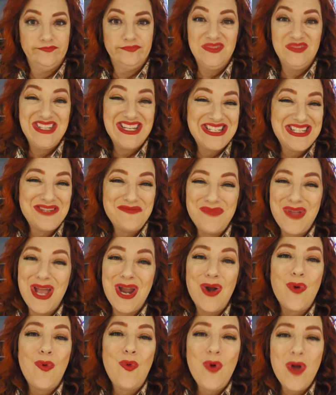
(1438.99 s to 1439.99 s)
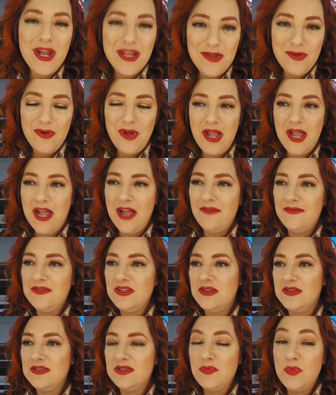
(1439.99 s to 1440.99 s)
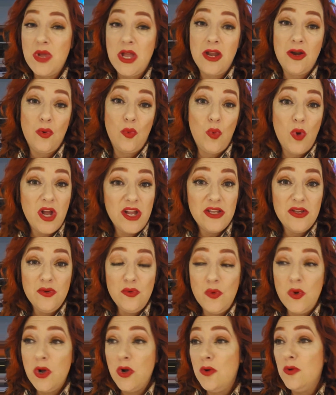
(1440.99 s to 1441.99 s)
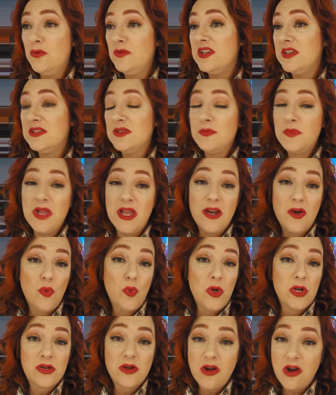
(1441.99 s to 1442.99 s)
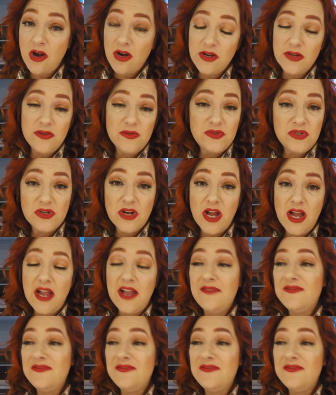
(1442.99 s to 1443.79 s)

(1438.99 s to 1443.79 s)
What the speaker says: doesn't matter what you have, doesn't matter what you own, doesn't matter what car you drive,